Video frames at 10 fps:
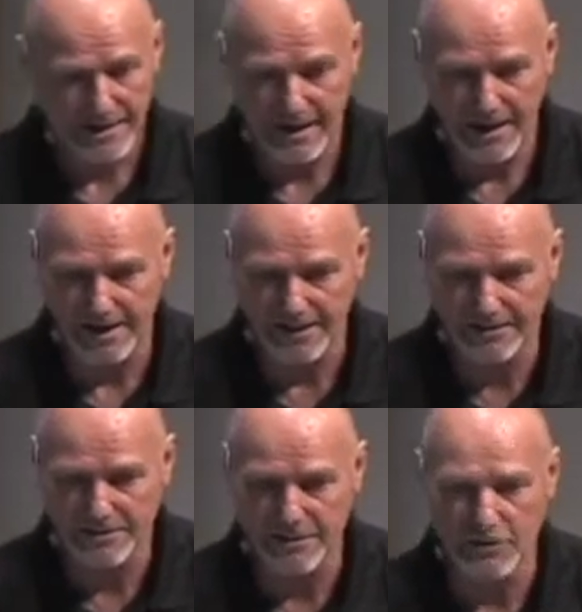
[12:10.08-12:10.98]
and all
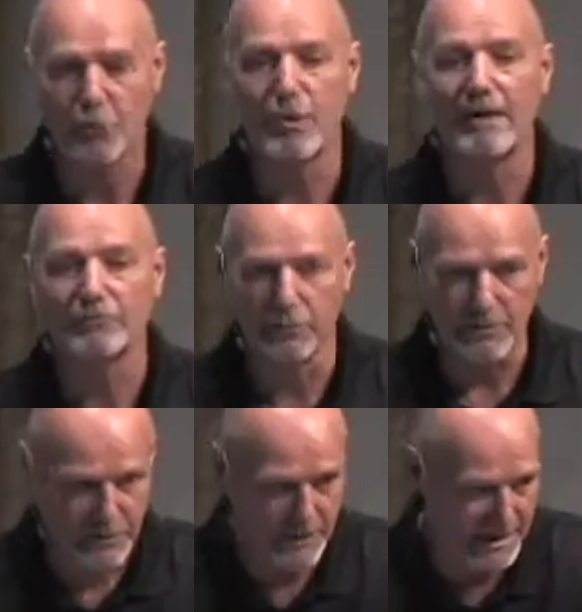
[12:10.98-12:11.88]
of a sudden you have to
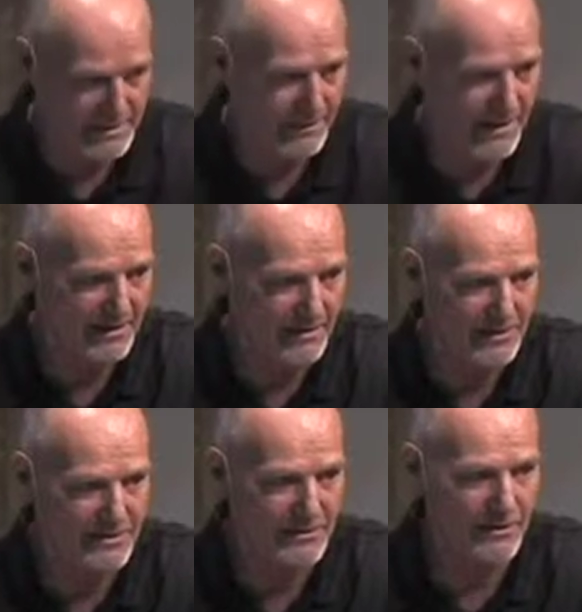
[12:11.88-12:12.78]
adjust many
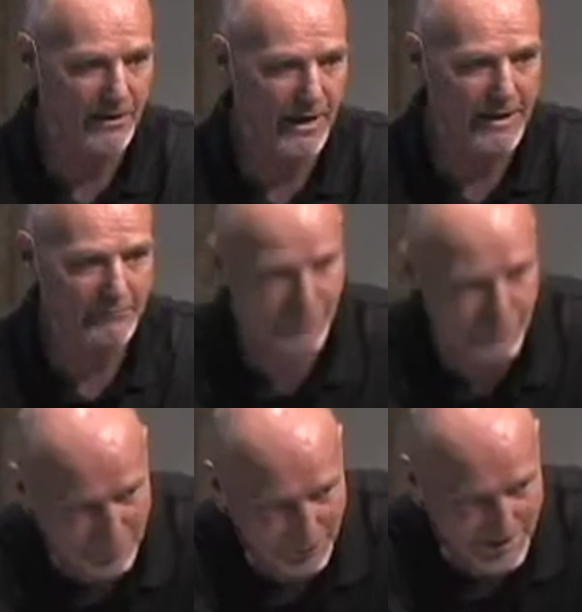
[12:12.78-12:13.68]
things in your life
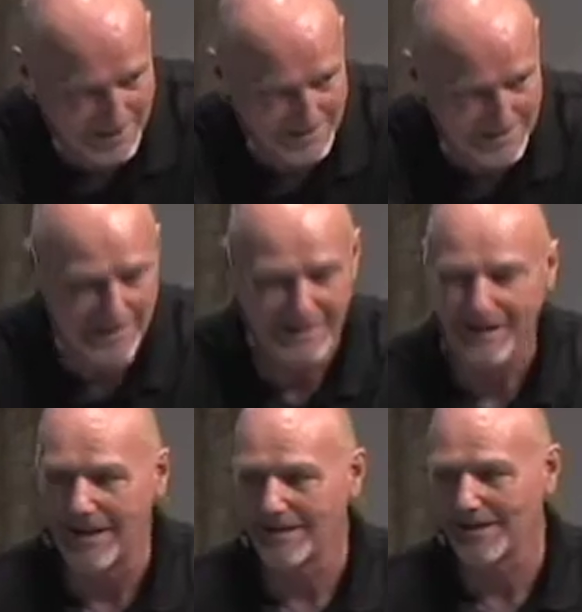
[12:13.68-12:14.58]
to please
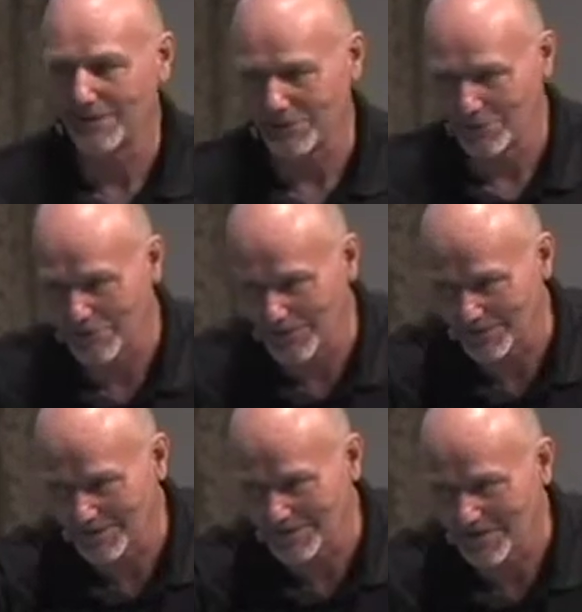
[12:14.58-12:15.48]
uh, not that you give
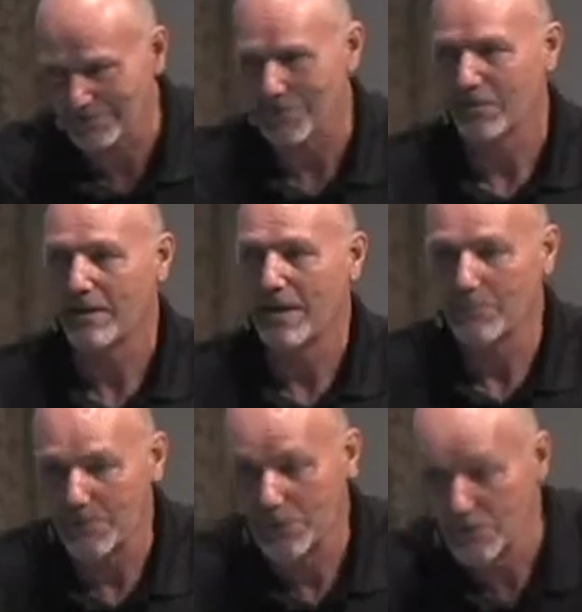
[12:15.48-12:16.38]
it to everyone,
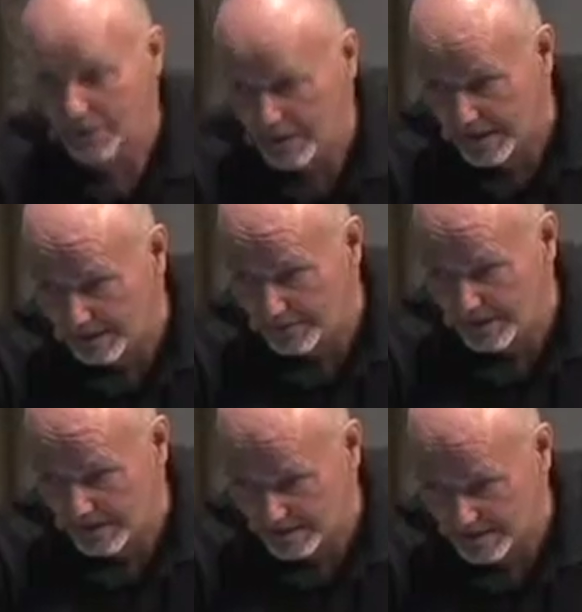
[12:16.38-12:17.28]
but you live
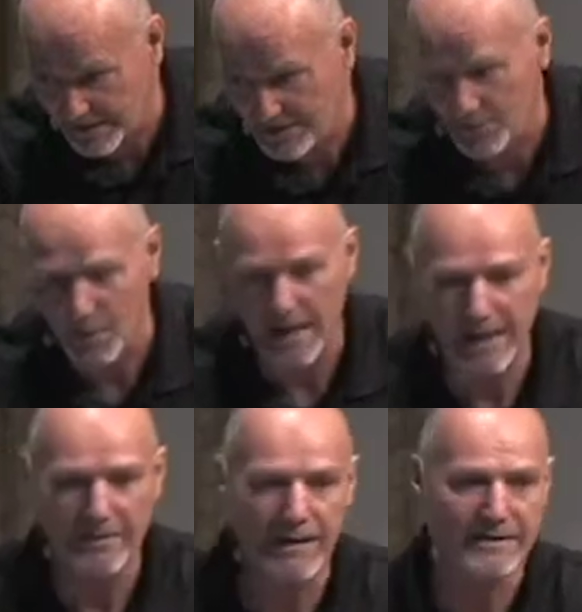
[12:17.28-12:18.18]
in a, such a
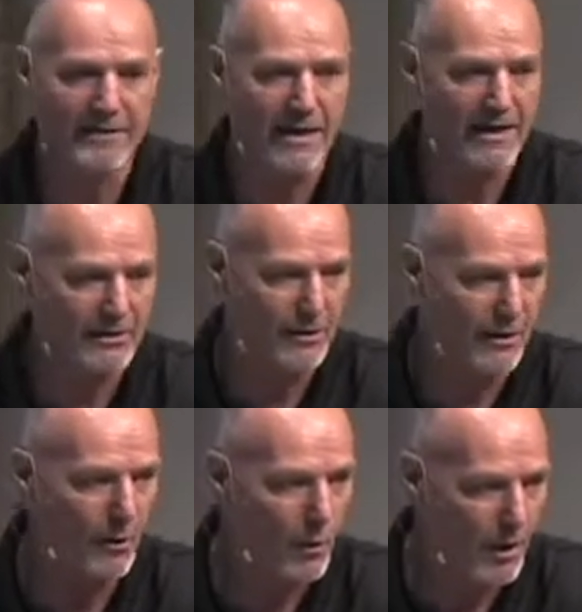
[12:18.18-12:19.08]
way that uh, it's going
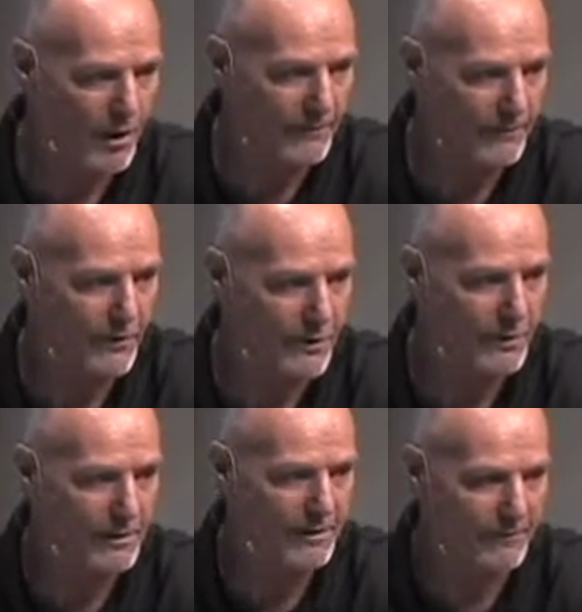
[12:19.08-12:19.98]
to work for
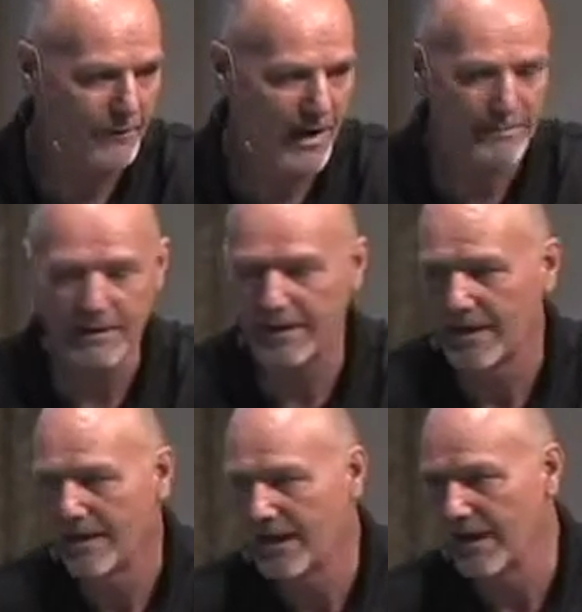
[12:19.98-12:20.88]
you and your family
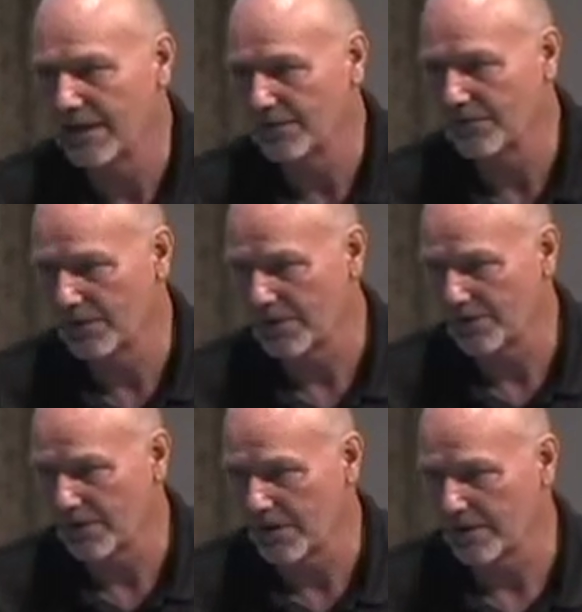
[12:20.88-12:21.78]
uh, and for your,
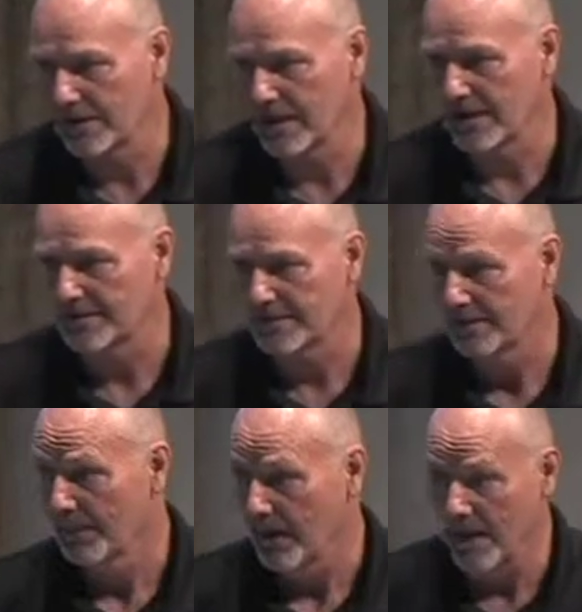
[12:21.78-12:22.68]
for your kids.
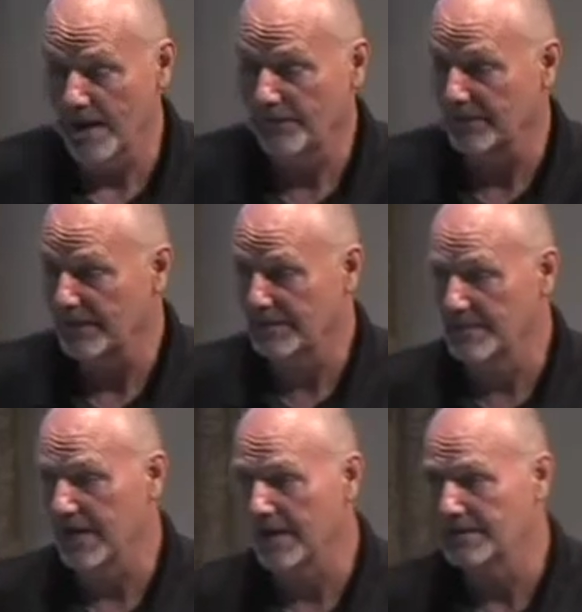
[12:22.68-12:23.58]
Often it's
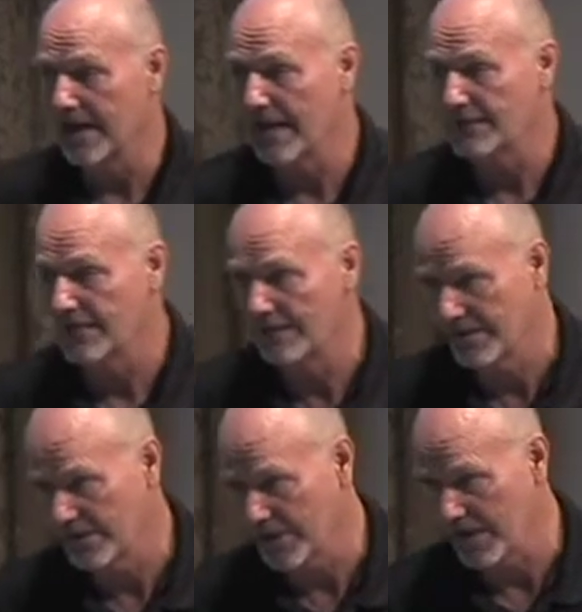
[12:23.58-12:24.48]
a
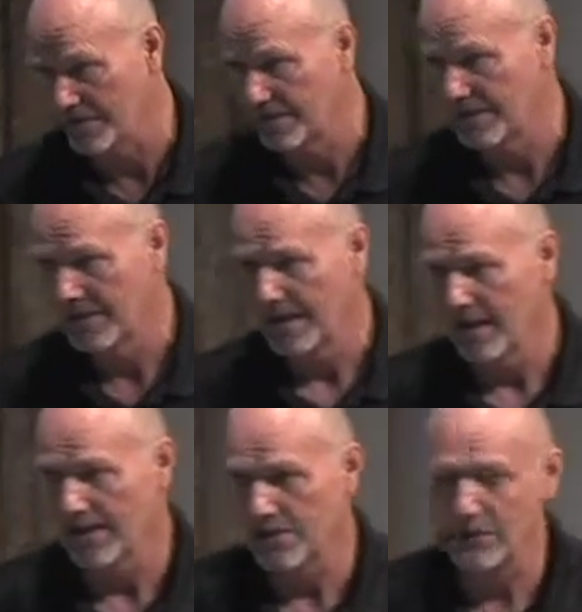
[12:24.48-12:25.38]
dietary change.
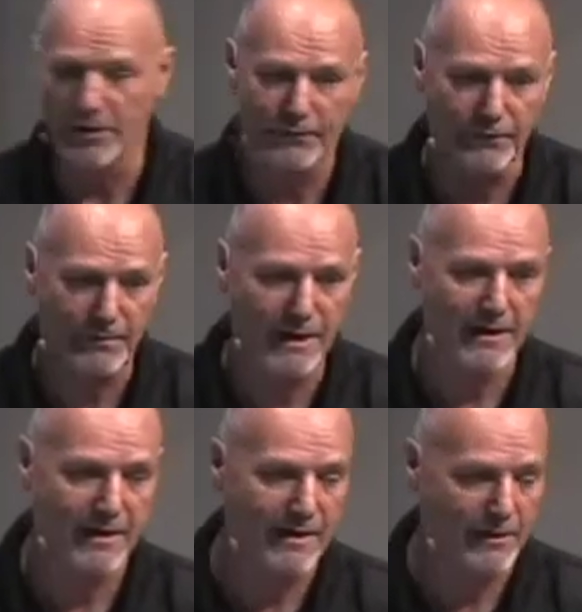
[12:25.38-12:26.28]
Uh, you go from
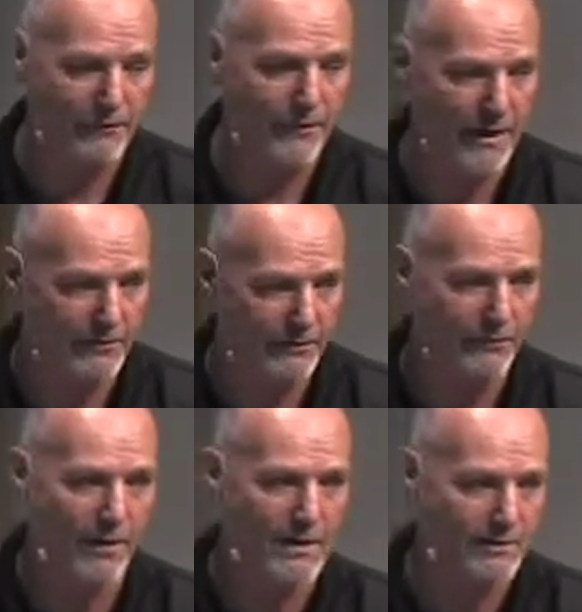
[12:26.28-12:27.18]
eating at your favorite
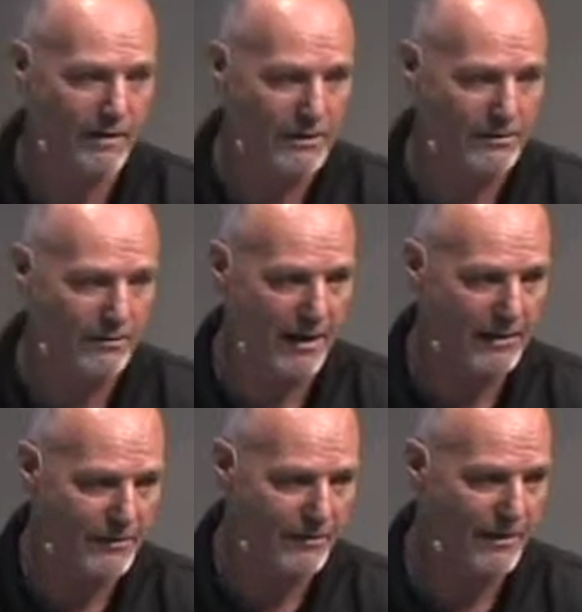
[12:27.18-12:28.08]
French
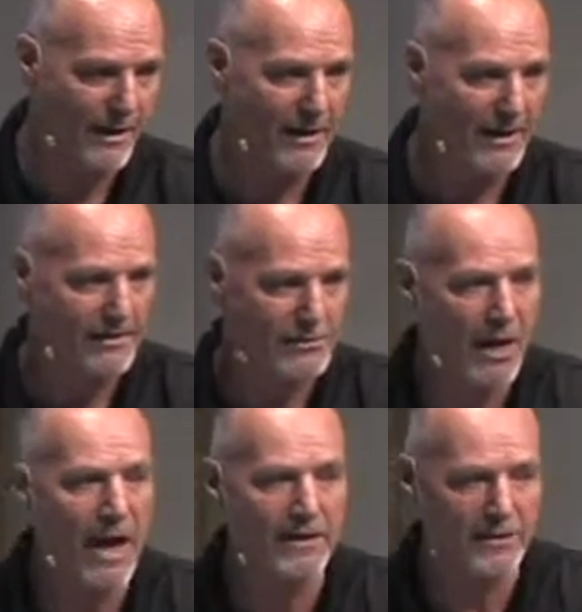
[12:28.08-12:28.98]
restaurant to the
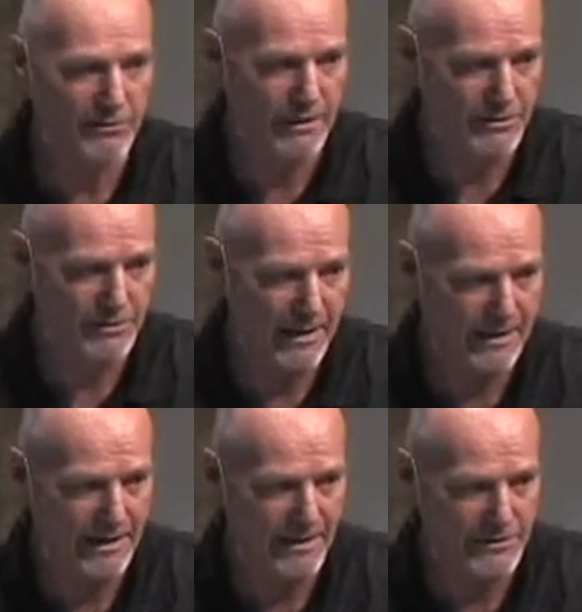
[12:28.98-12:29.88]
Scottish restaurant
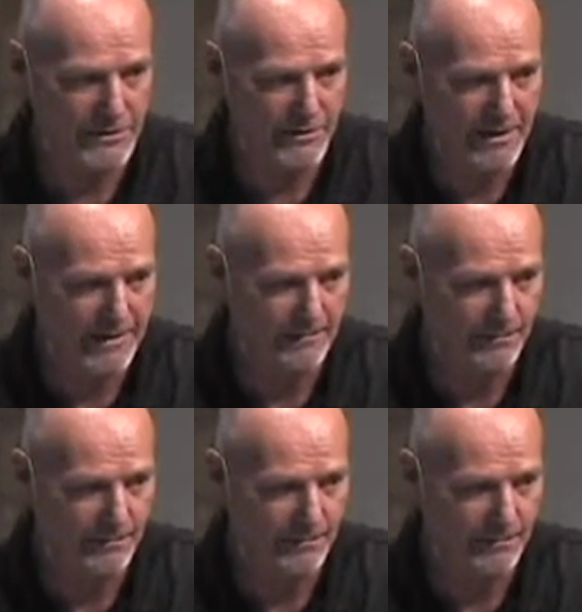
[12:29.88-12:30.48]
down the street.